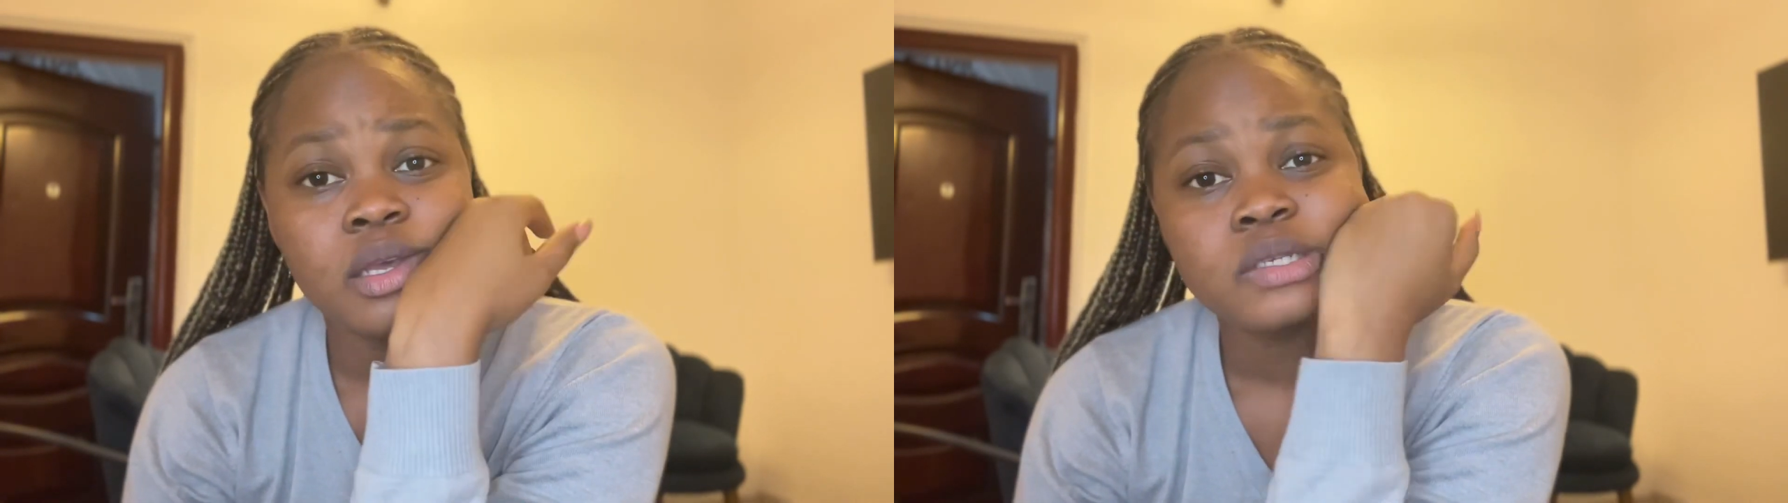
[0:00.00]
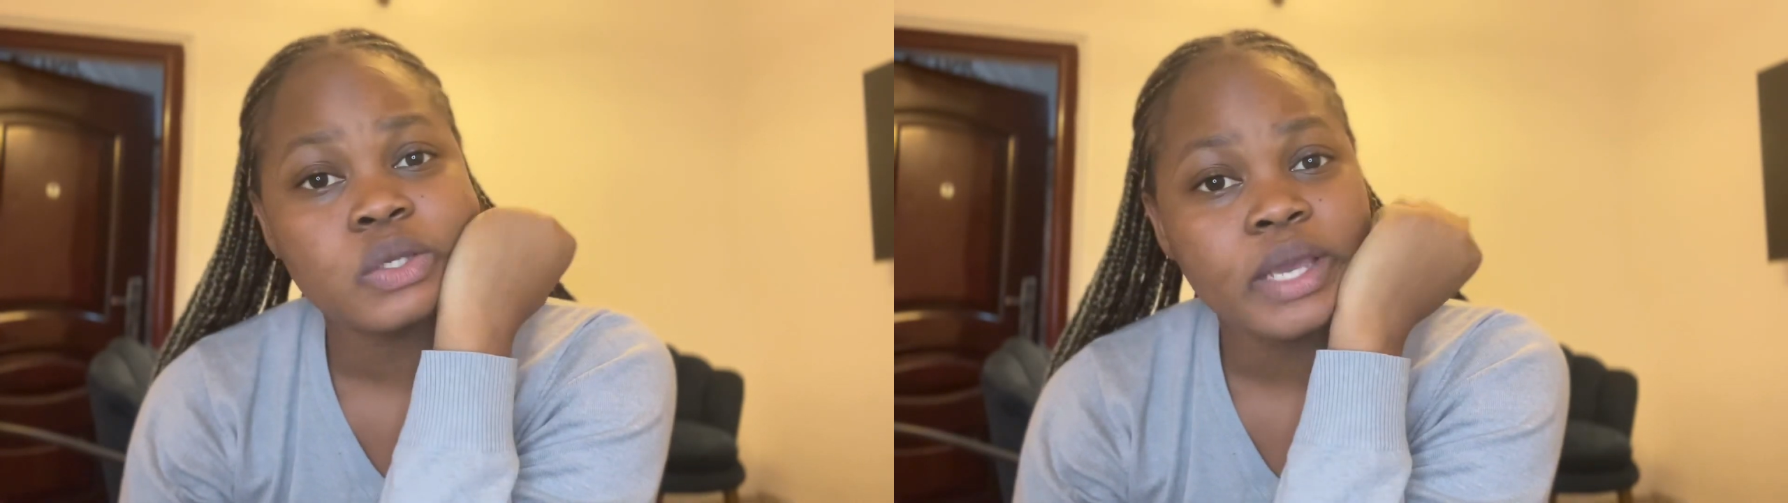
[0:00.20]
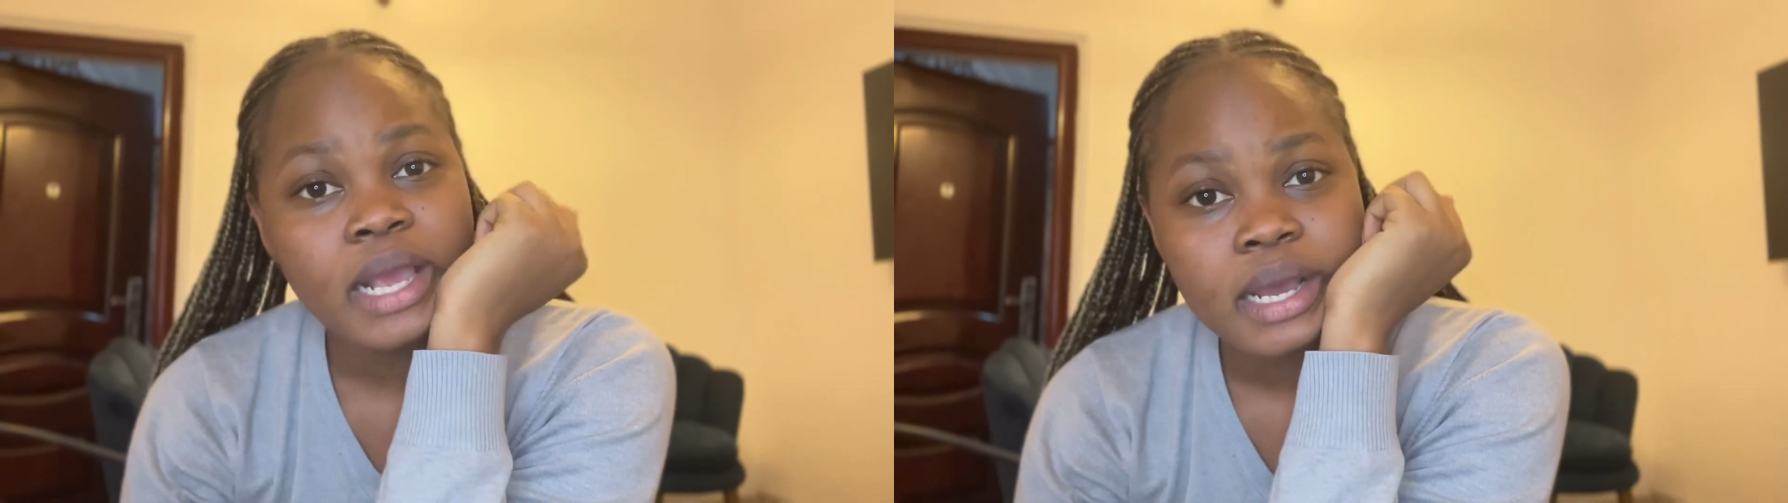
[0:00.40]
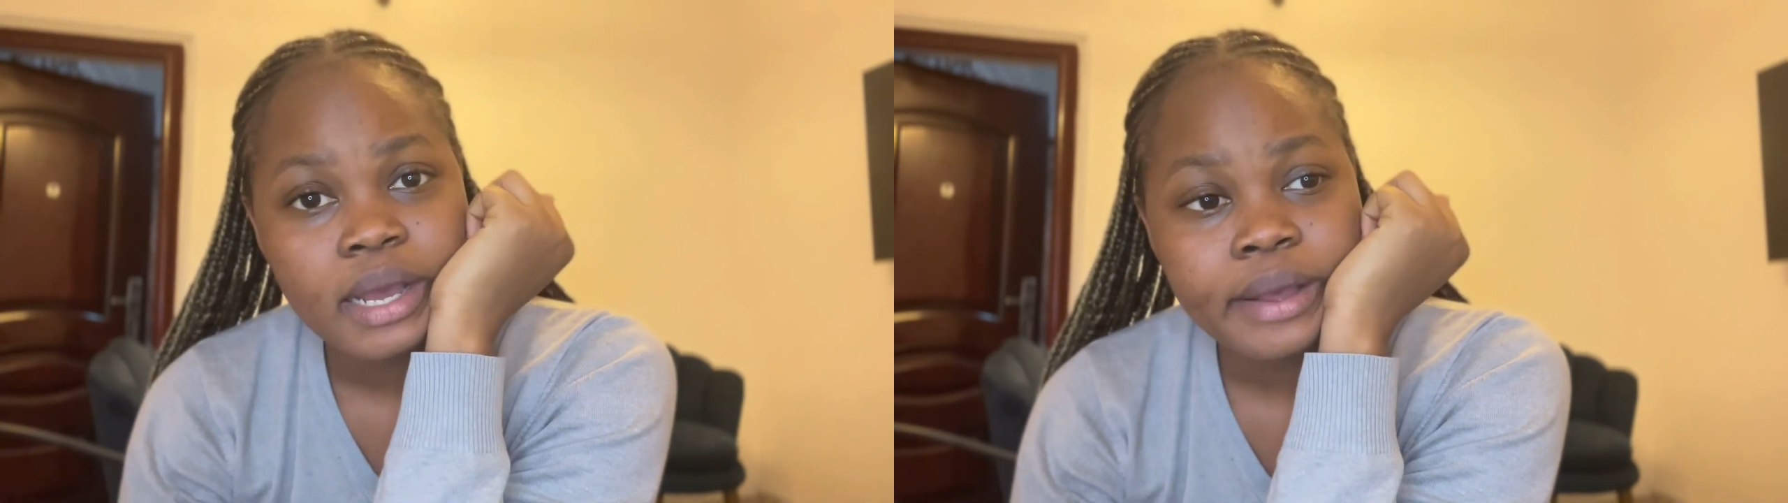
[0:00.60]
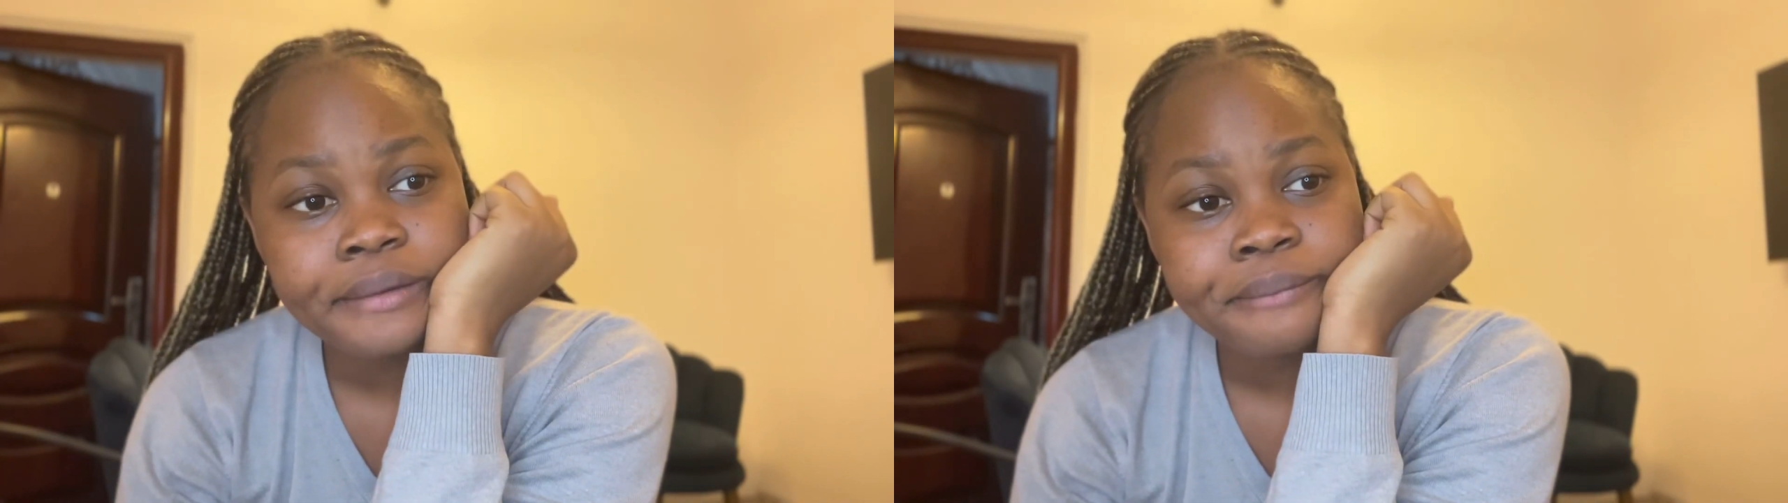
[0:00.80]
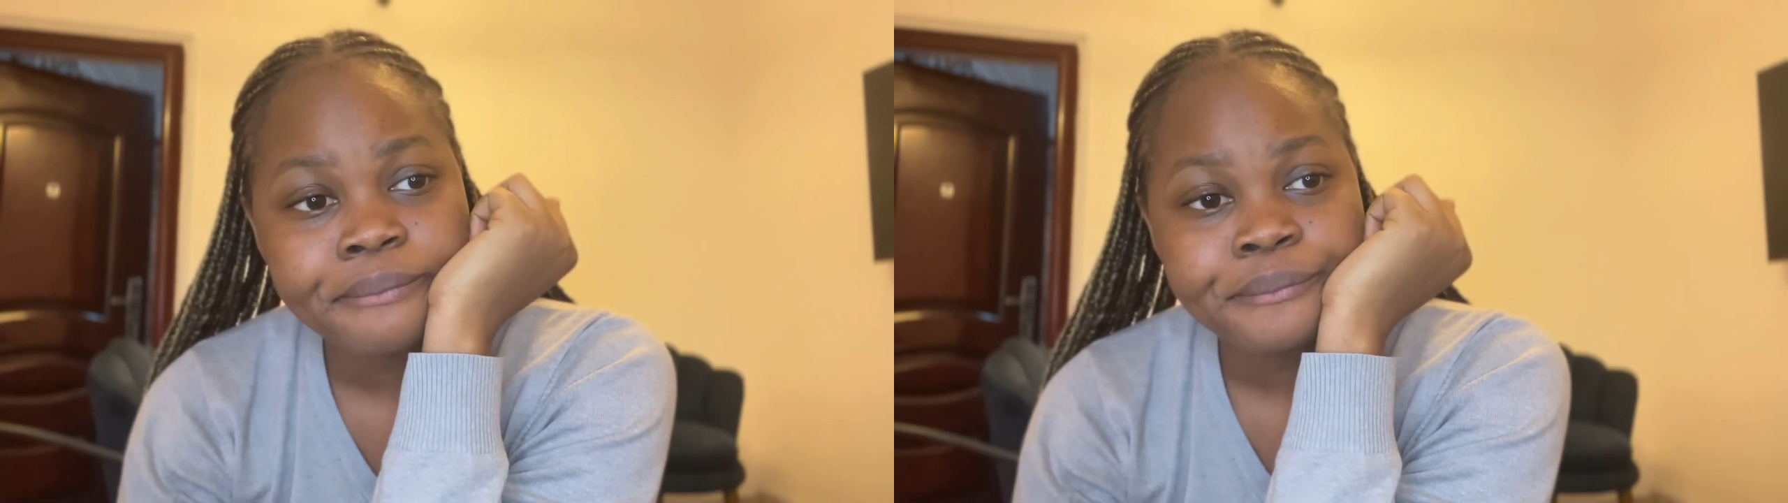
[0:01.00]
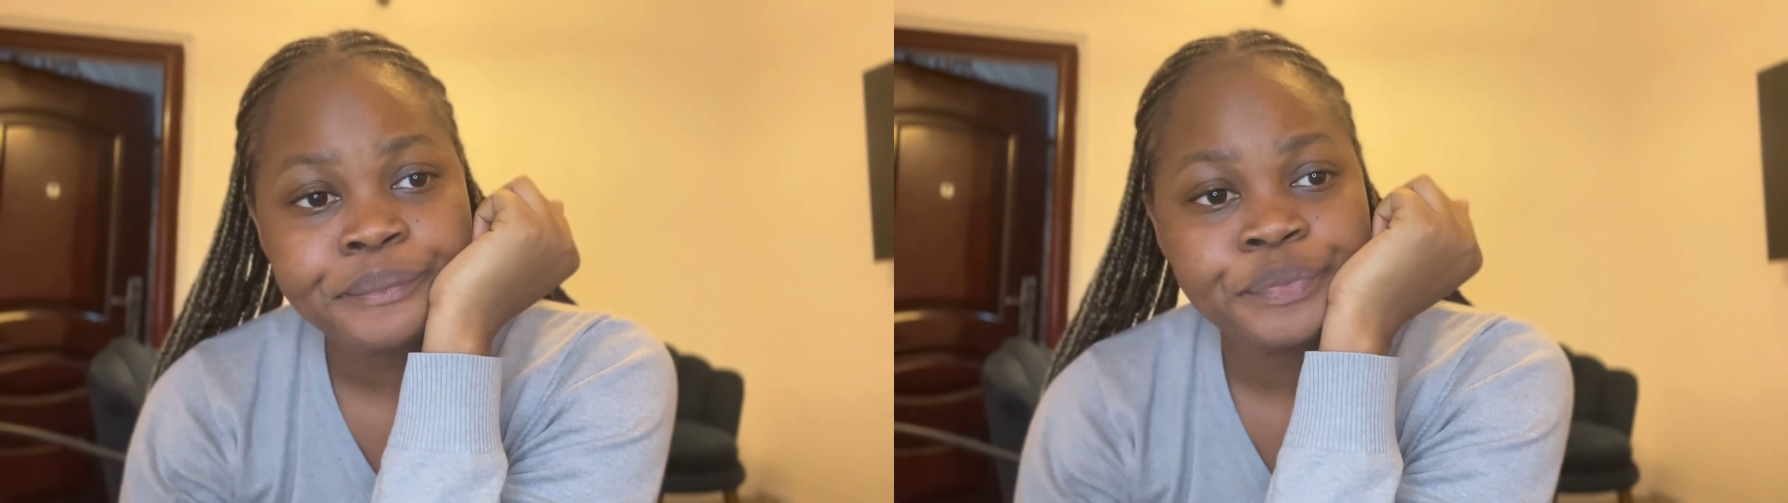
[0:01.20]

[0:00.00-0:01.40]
so yeah um